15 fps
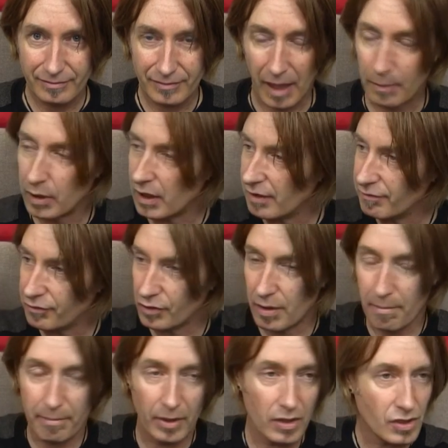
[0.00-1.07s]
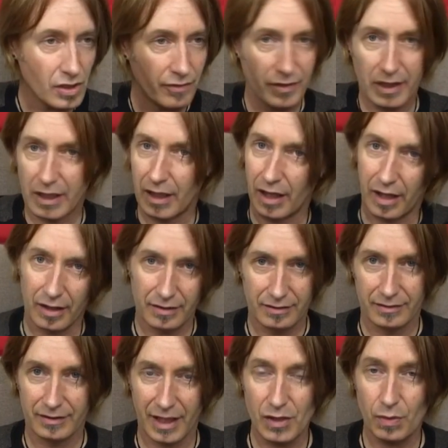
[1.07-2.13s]
I'm looking for a bus or a car.
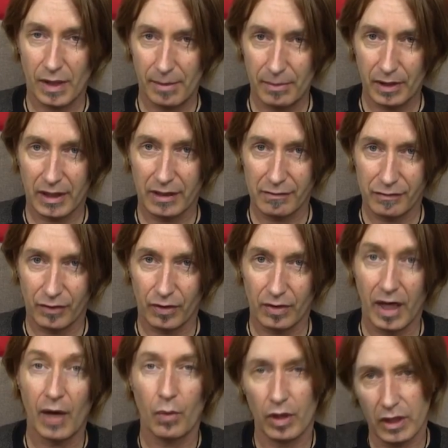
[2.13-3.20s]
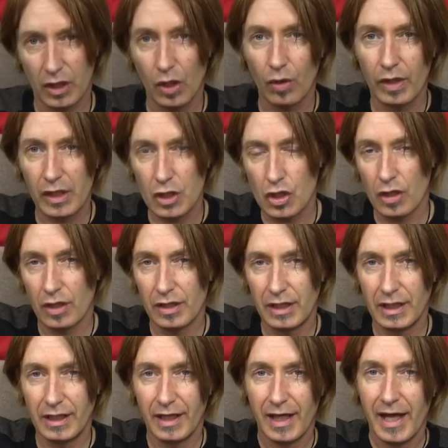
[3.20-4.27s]
That's what I'm looking for. I want to go on a
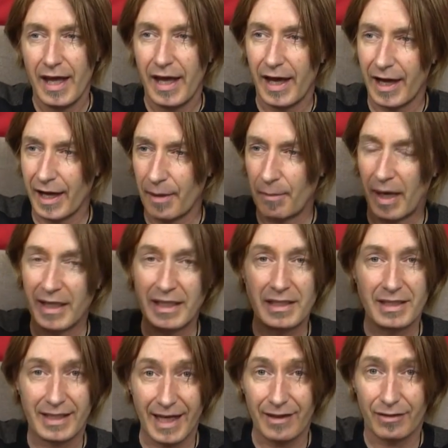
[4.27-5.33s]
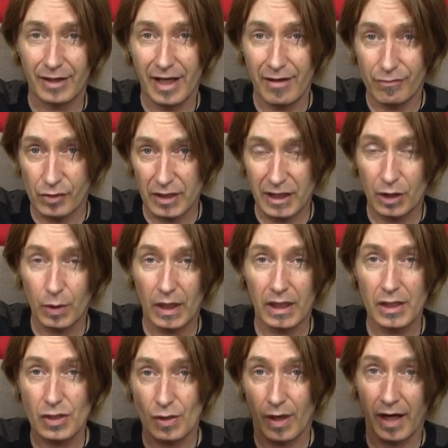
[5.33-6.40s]
journey. I need to get there really
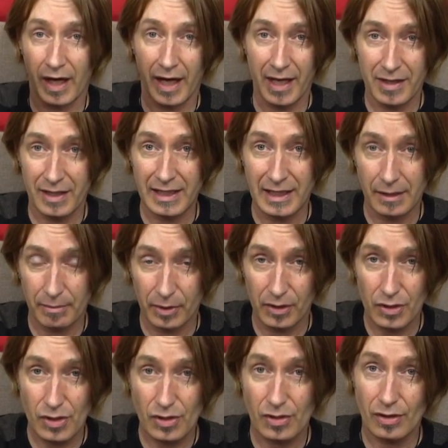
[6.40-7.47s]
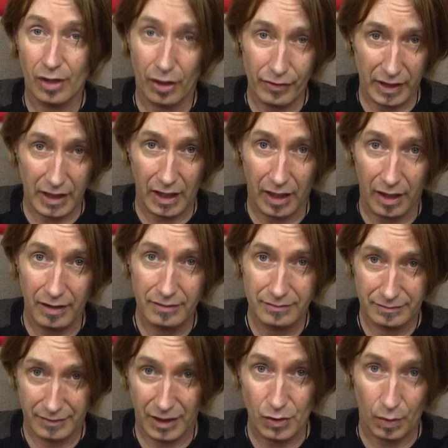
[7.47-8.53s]
quickly. So I either need a bus or a car.
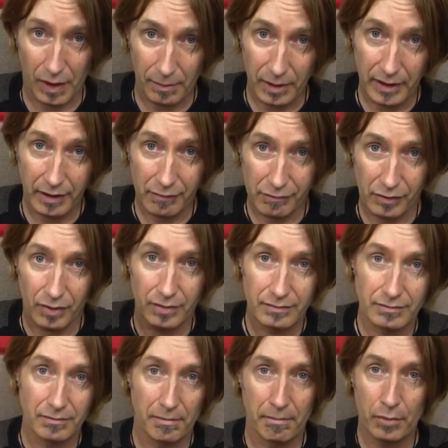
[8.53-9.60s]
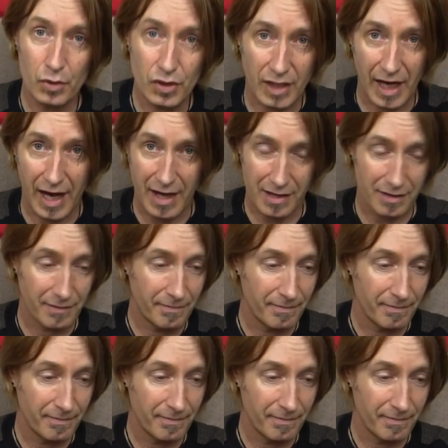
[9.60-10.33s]
That's what I'm looking for. Buscar.